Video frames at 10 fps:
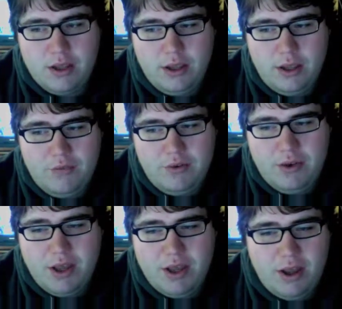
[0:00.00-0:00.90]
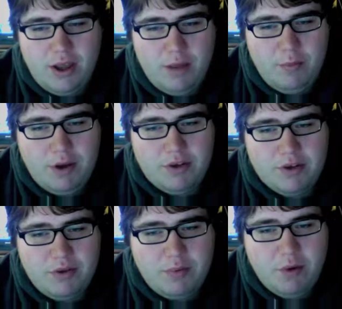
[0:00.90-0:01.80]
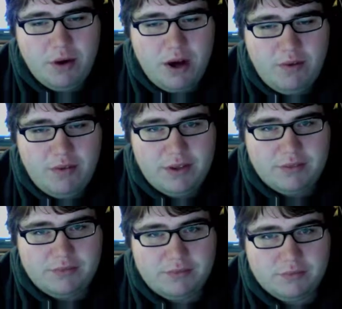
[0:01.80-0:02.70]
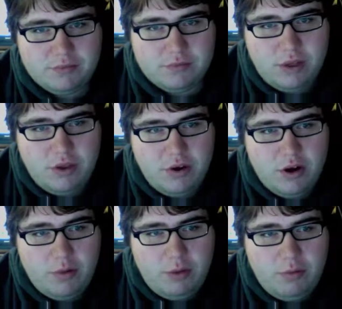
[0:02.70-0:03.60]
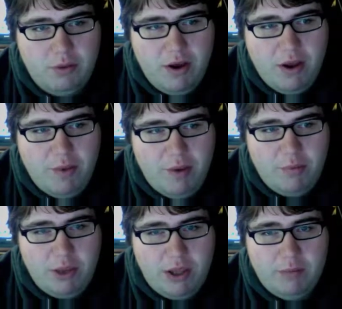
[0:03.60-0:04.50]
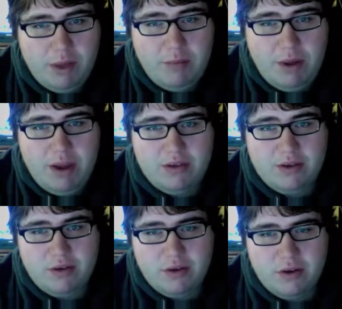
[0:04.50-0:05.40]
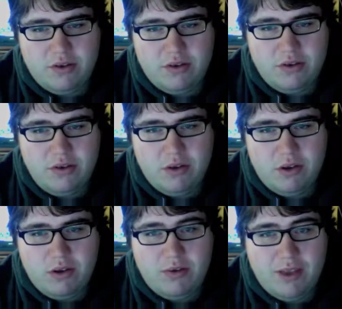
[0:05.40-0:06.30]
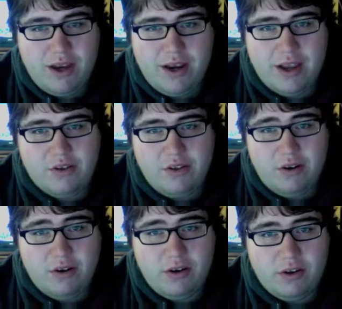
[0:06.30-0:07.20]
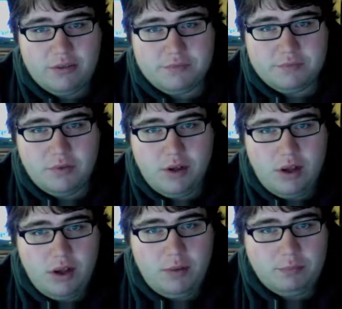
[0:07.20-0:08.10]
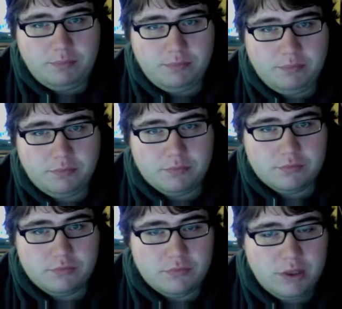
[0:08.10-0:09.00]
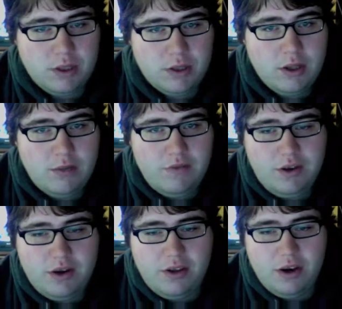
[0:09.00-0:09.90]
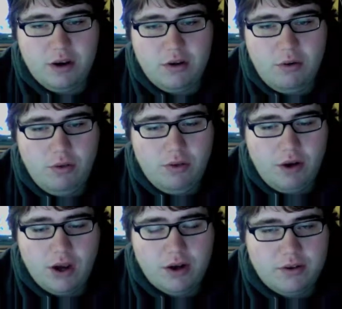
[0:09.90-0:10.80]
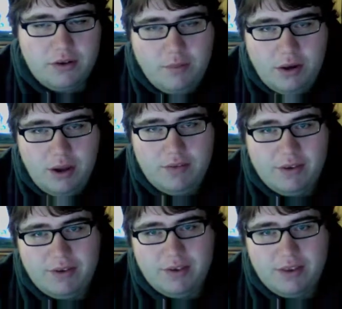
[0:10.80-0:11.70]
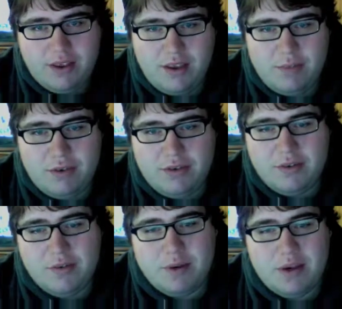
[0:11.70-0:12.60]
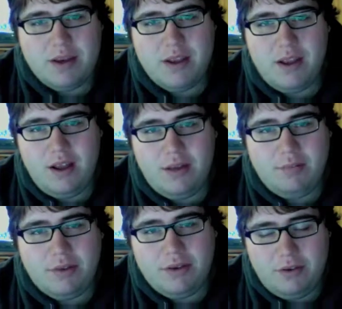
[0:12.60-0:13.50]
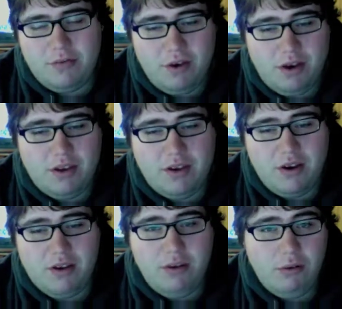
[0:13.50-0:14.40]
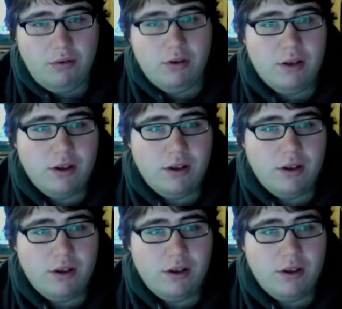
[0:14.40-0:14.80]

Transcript: If you get a Monster Reborn out of it, they're going to be wary about playing big monsters because you can use that next turn. Um, if you get a Dark Hole, they're not going to summon, obviously. That'd be stupid because they'll run into Dark Hole.